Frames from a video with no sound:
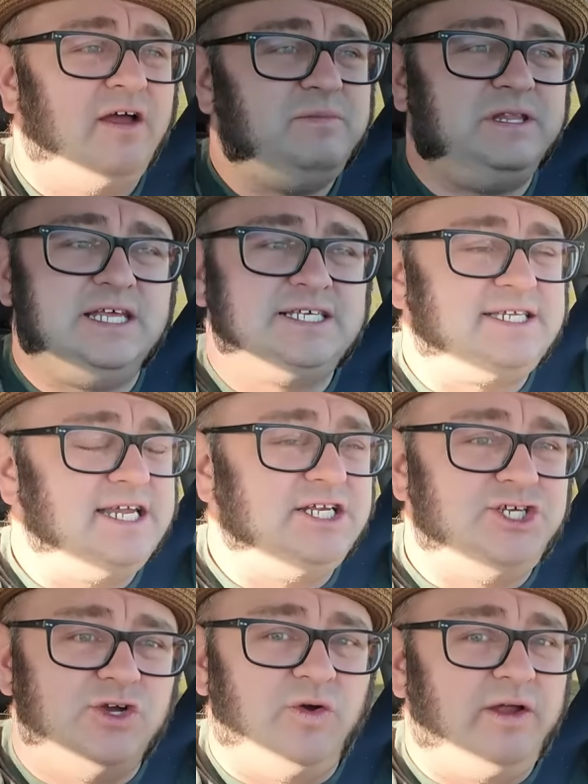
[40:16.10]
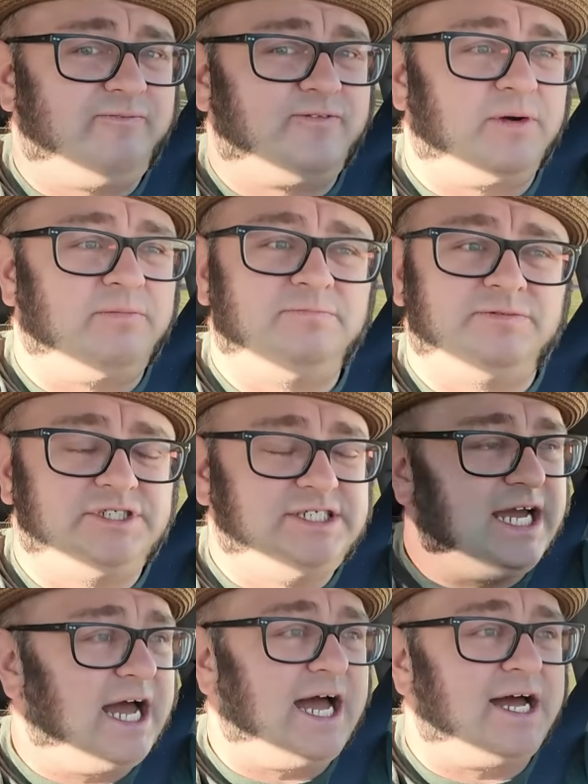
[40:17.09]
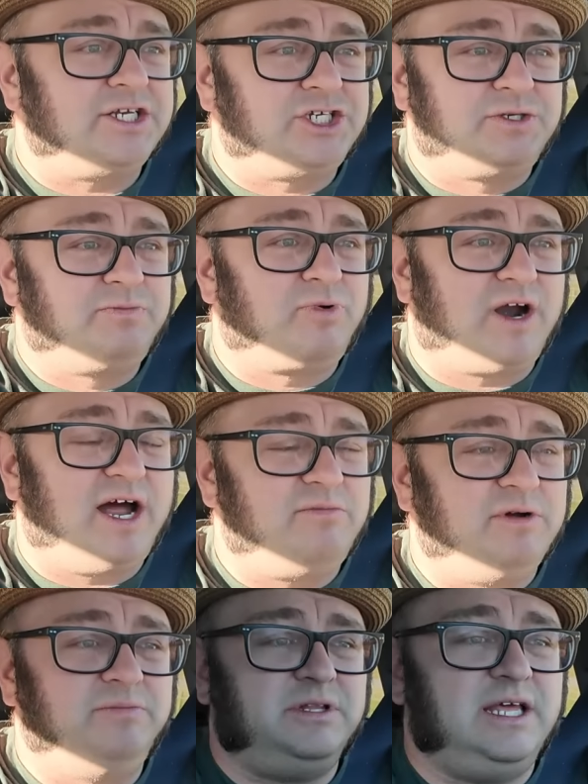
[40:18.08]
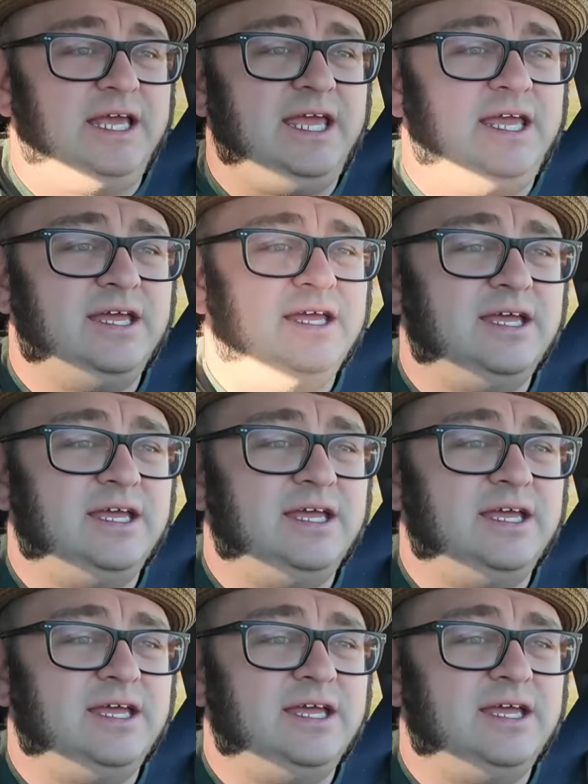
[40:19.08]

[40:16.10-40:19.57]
Been listening to it for gosh, probably